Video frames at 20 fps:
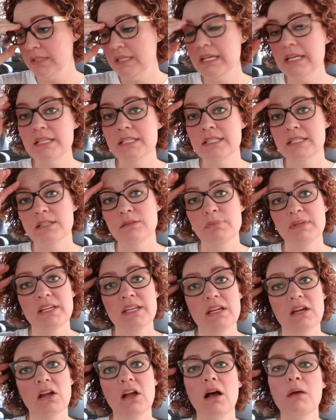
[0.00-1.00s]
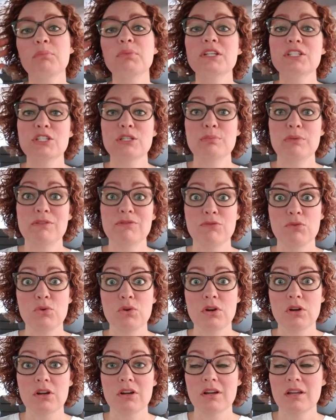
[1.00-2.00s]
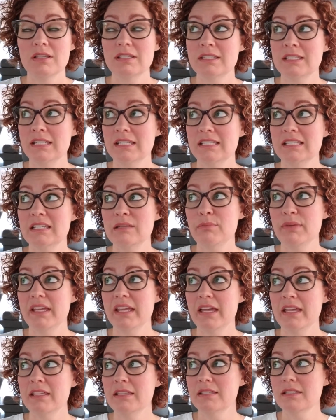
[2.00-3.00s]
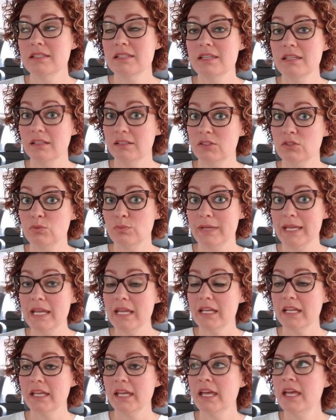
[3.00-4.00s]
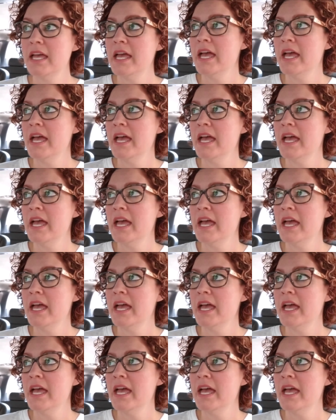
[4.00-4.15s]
needs to be accomplished before CC begins next week.